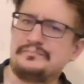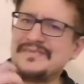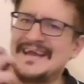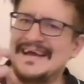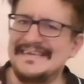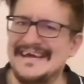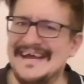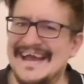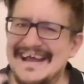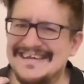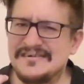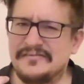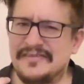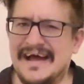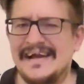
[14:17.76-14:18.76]
and the hit
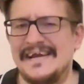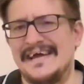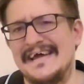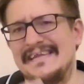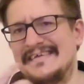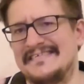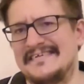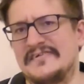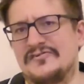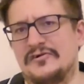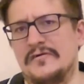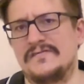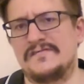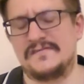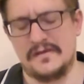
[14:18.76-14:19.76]
of that, and the hit of the
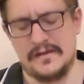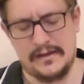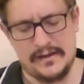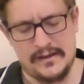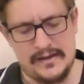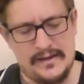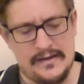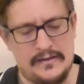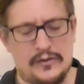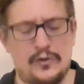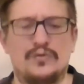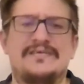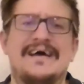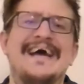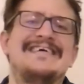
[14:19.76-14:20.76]
citrus,
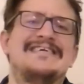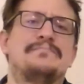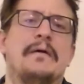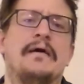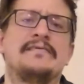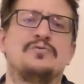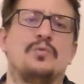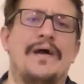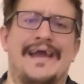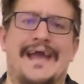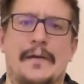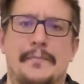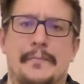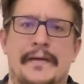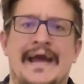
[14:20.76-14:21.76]
your taste buds wake
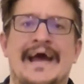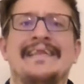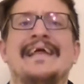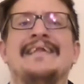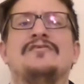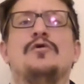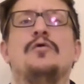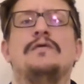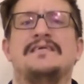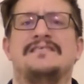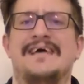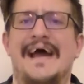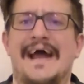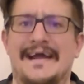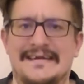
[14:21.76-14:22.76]
up a bit and they do
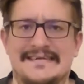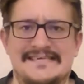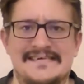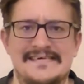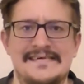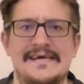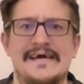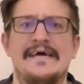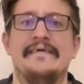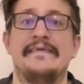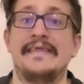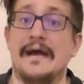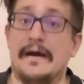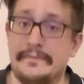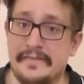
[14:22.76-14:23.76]
detect
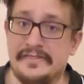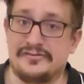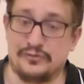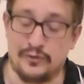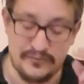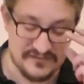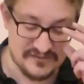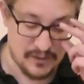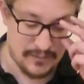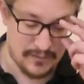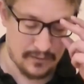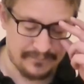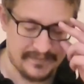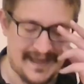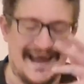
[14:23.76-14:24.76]
the other fruits going
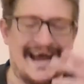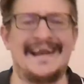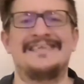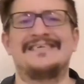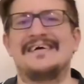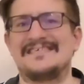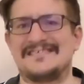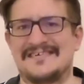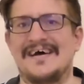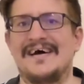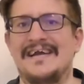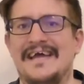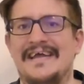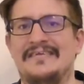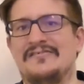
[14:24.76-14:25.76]
on there. And it does turn
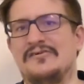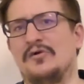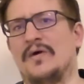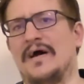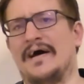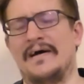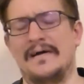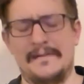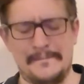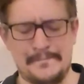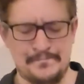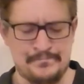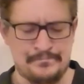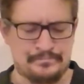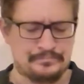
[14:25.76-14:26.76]
into a
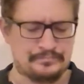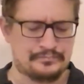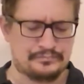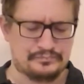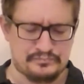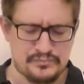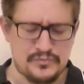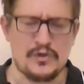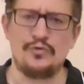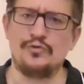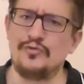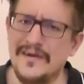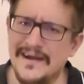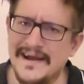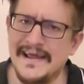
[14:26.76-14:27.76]

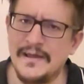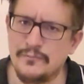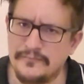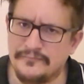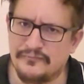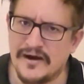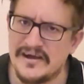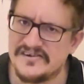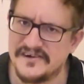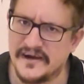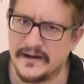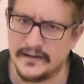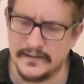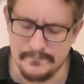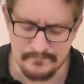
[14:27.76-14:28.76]
really
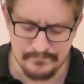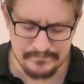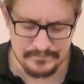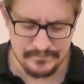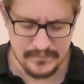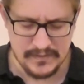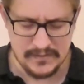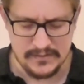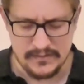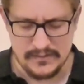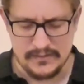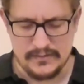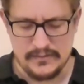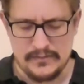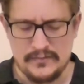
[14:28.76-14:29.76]
refreshing
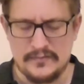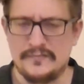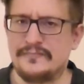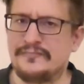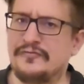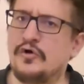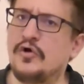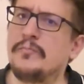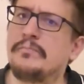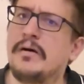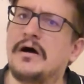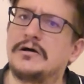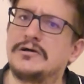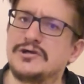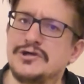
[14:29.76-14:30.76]
fruit
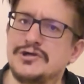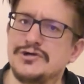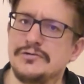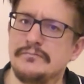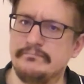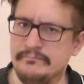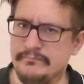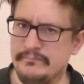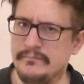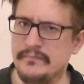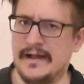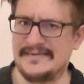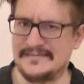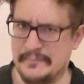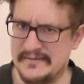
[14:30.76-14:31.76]
punch.
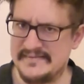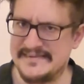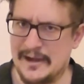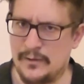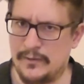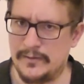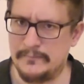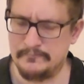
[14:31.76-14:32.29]
It's a bit sour.